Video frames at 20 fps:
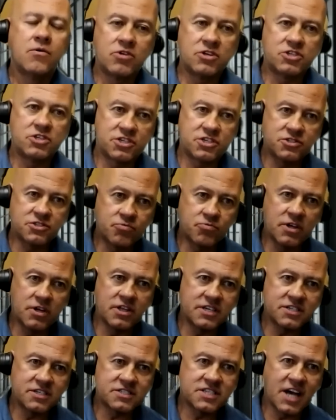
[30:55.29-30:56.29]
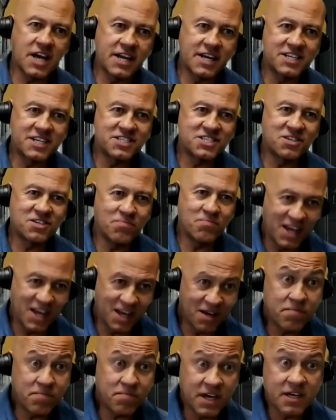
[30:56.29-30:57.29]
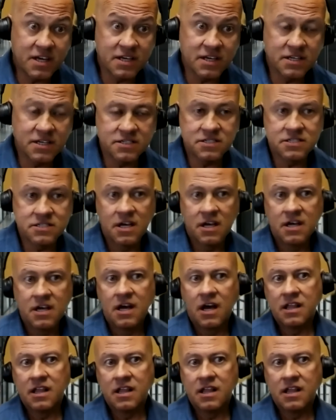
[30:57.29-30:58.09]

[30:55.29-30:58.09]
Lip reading: which is real exciting to me because